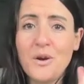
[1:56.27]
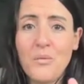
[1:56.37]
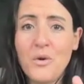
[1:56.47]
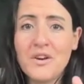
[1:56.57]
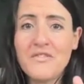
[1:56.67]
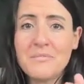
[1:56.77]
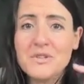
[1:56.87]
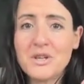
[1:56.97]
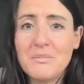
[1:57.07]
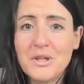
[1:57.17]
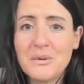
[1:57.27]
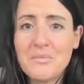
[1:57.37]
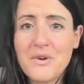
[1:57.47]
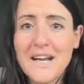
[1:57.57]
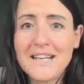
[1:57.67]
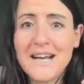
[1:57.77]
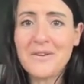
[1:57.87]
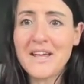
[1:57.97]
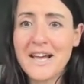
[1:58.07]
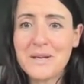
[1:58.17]
One of them's coming up right now,
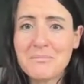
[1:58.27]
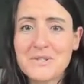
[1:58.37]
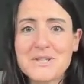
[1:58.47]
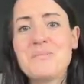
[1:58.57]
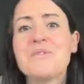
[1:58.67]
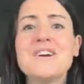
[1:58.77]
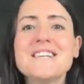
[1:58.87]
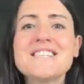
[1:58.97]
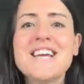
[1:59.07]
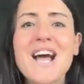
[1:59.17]
the animal spirits.